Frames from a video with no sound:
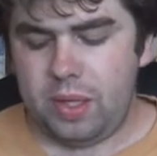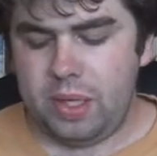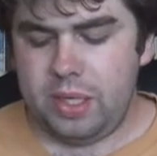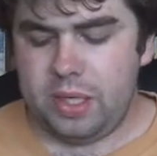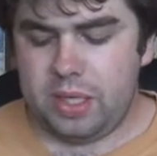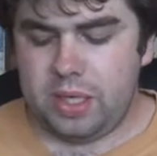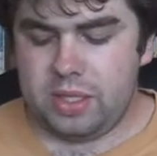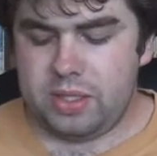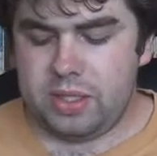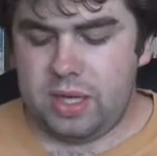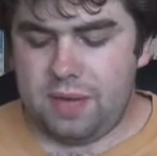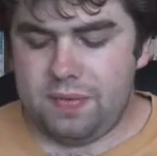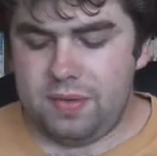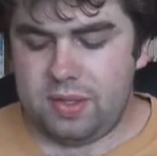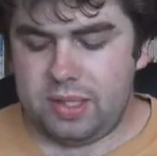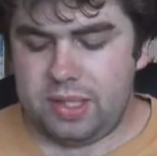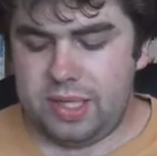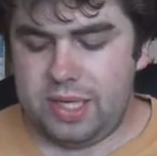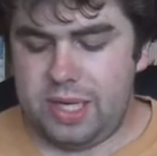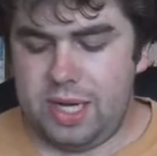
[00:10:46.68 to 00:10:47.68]
Because
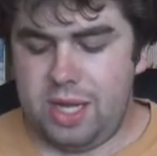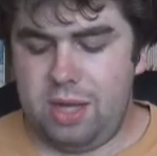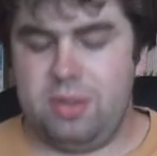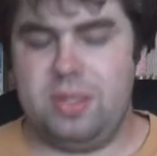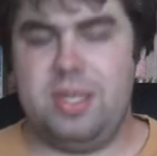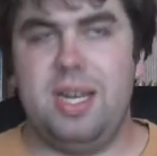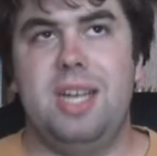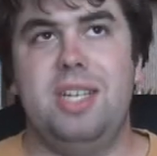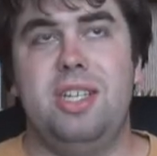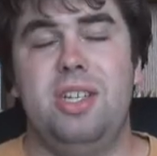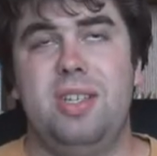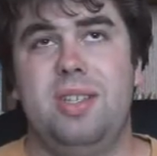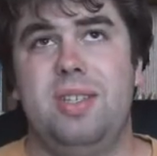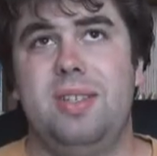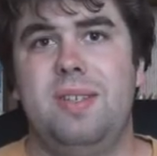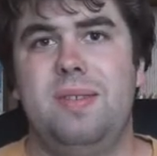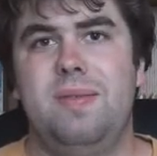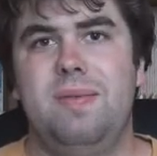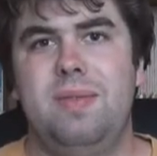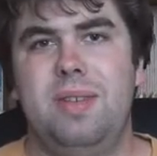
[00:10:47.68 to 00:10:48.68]
obviously, you know, it's not
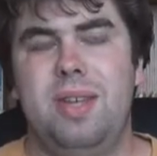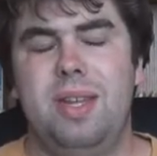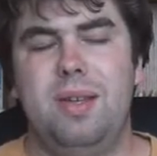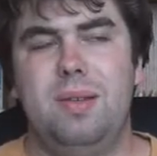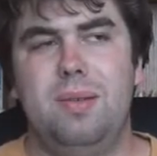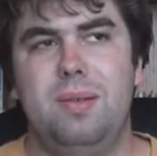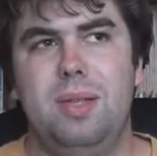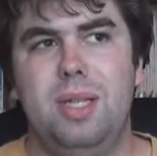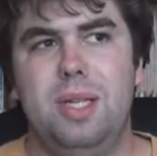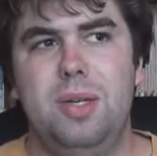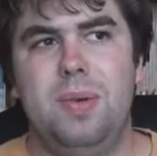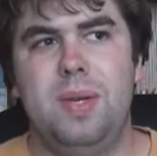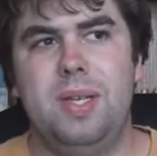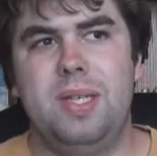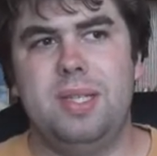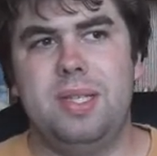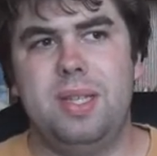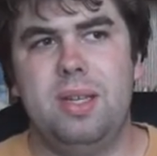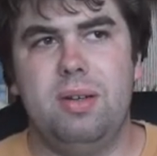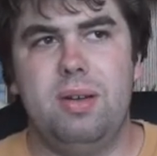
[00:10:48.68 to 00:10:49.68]
just, you know,
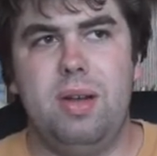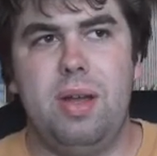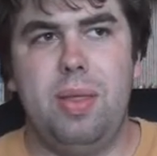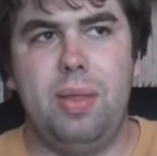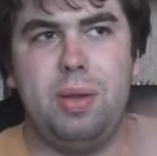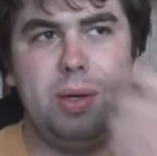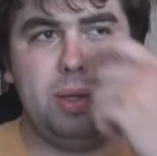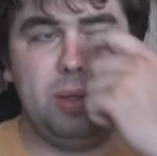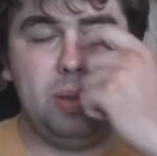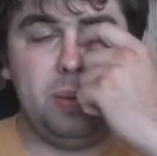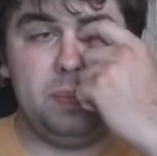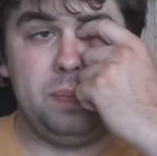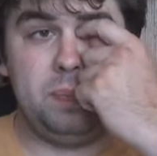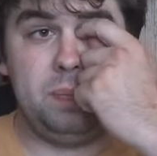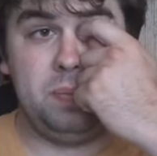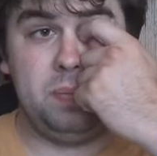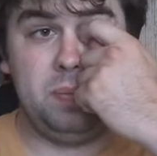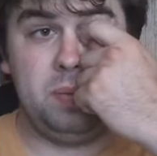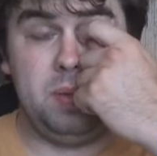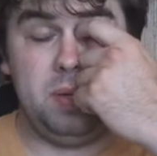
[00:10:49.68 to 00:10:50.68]
Louis. There are
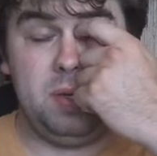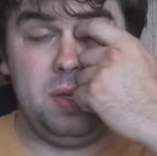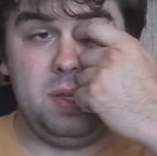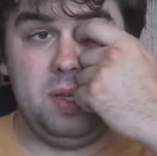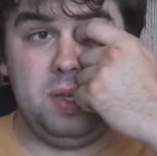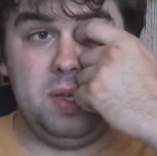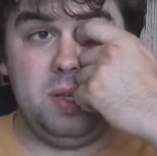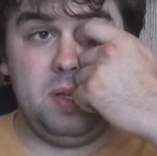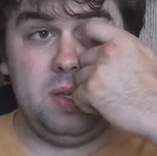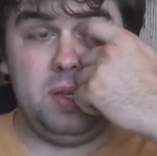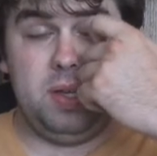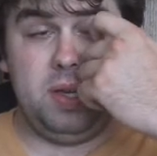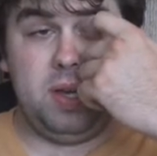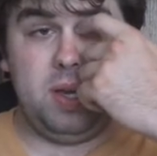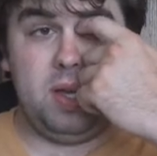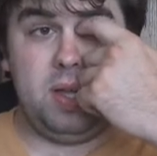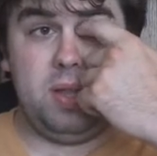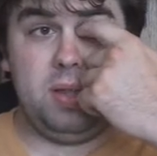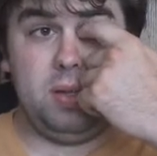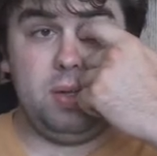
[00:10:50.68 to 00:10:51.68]

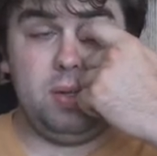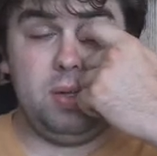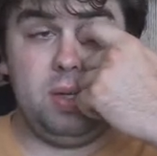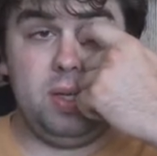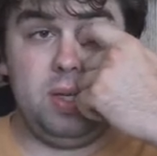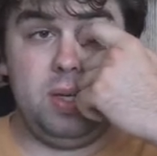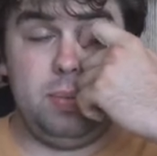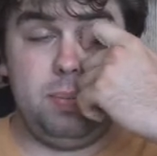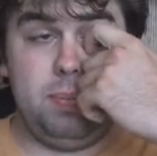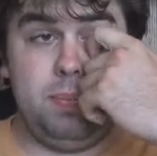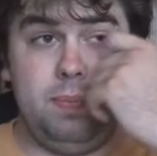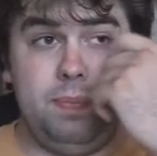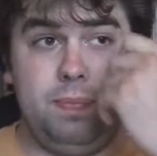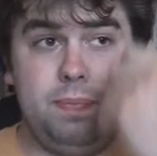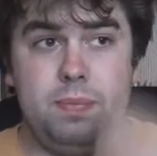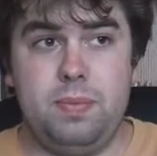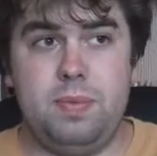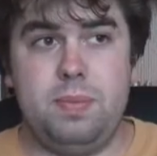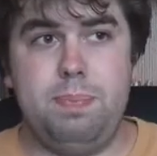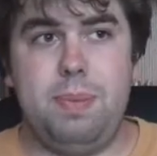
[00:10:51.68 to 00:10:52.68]
other
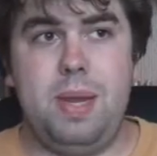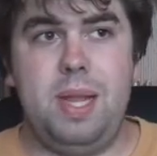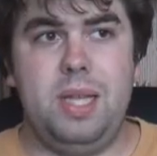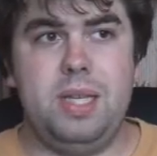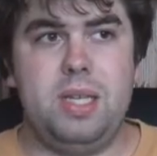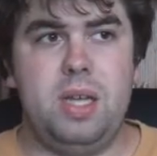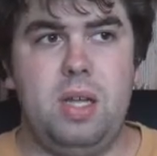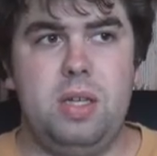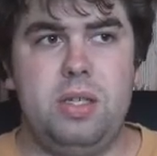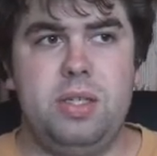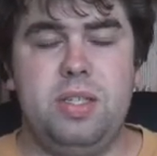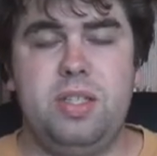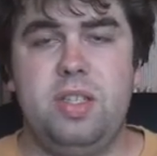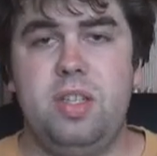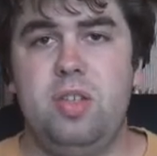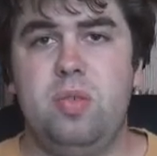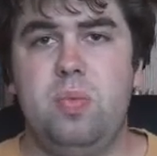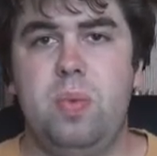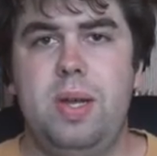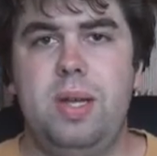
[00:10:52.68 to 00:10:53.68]

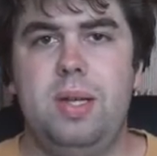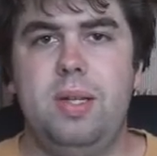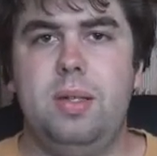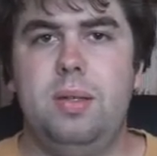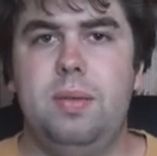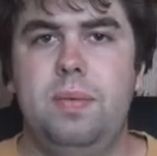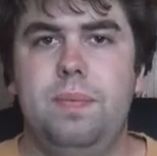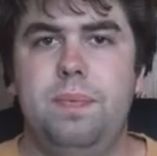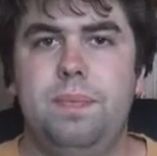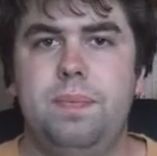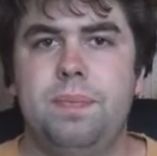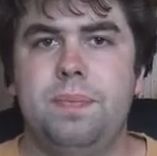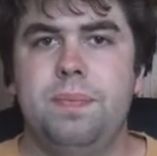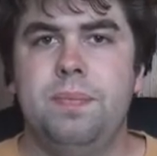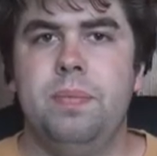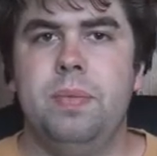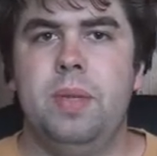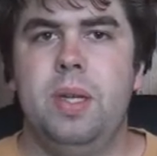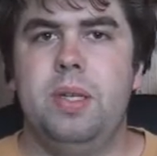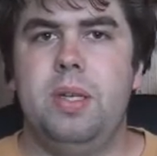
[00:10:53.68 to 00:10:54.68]
paleontologists as well,
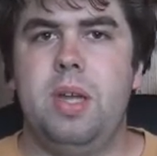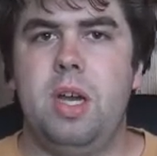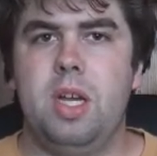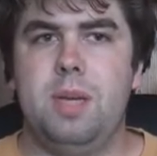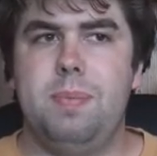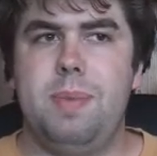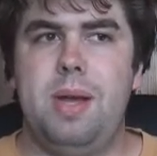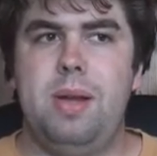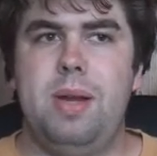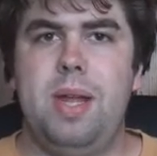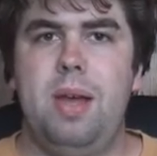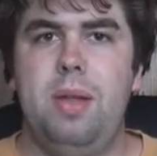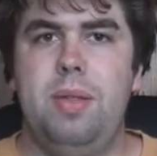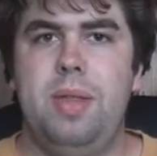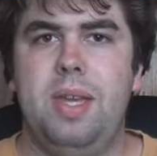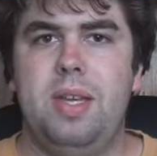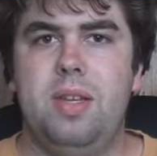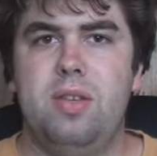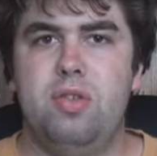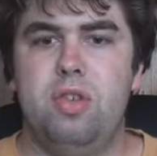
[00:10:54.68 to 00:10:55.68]
talking about how
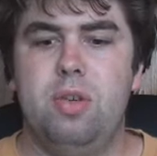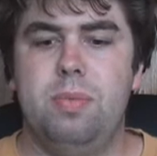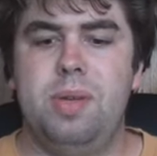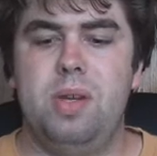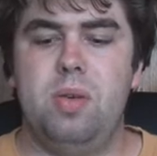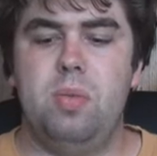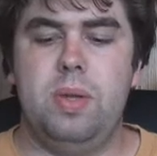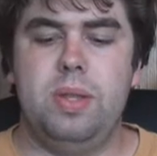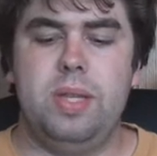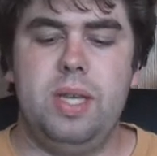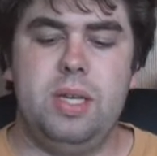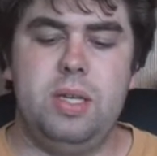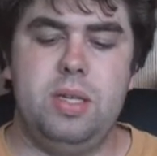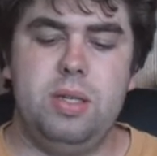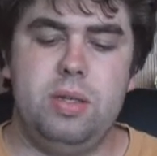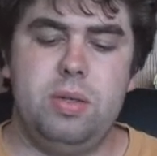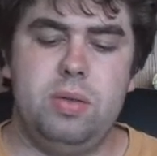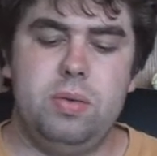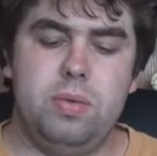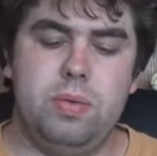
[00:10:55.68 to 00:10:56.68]
they contribute and what they
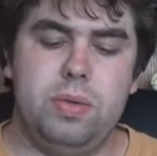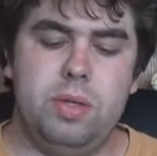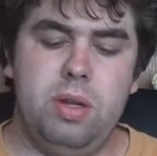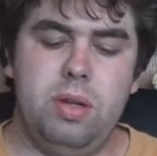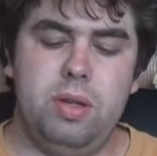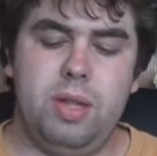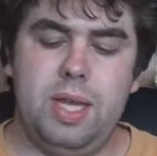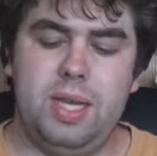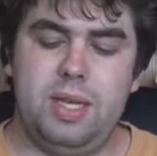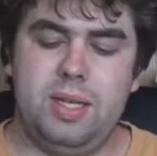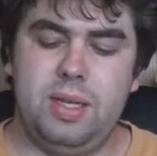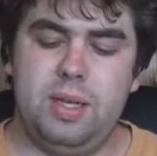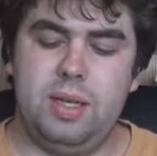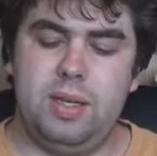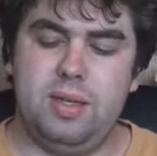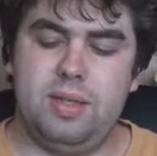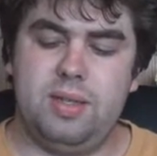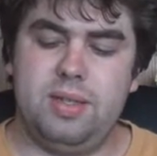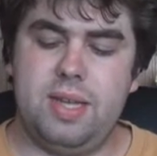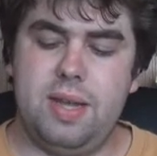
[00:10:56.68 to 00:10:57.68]
do. You know, like
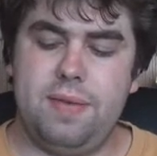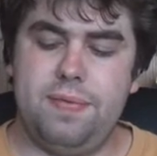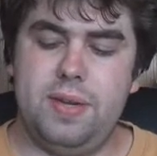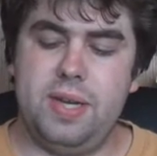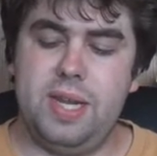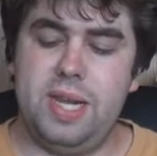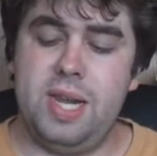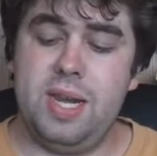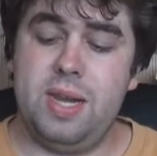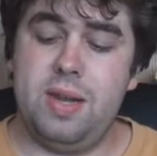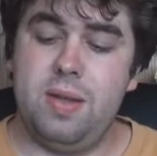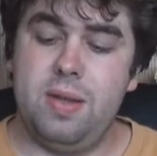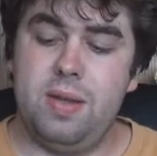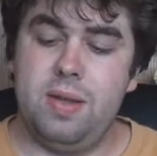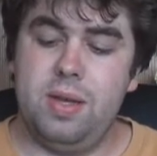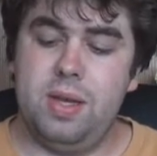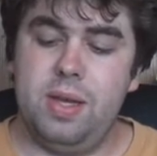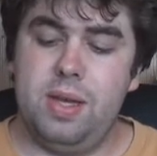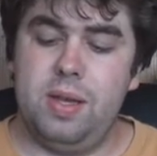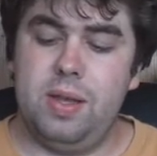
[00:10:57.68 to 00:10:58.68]
Stephanie
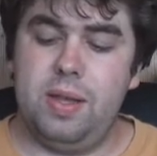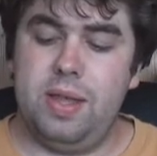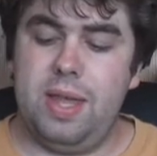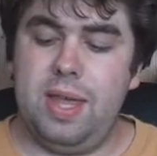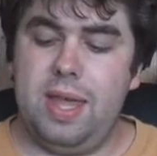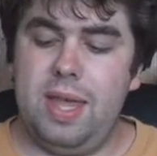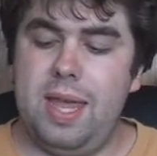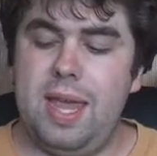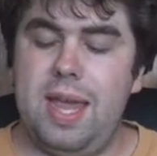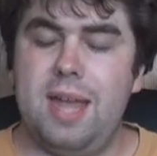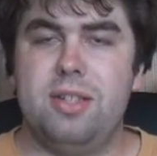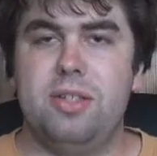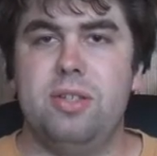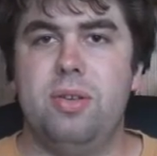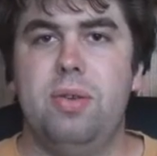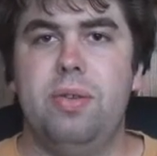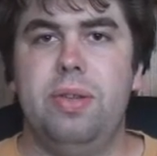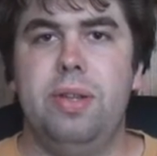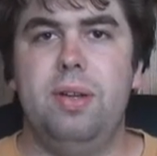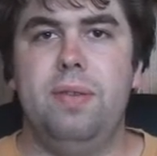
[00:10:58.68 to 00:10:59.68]
has
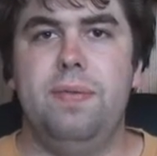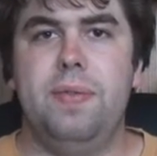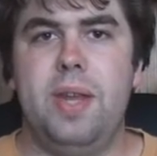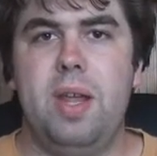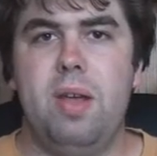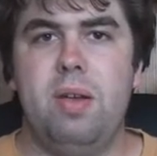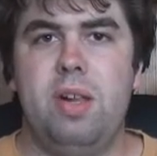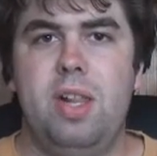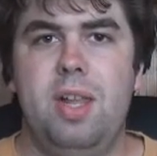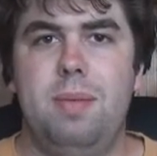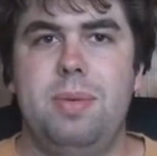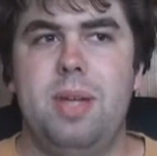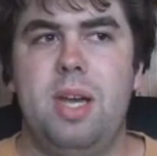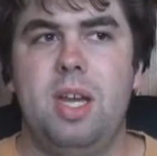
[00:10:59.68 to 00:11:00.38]
her own little video clip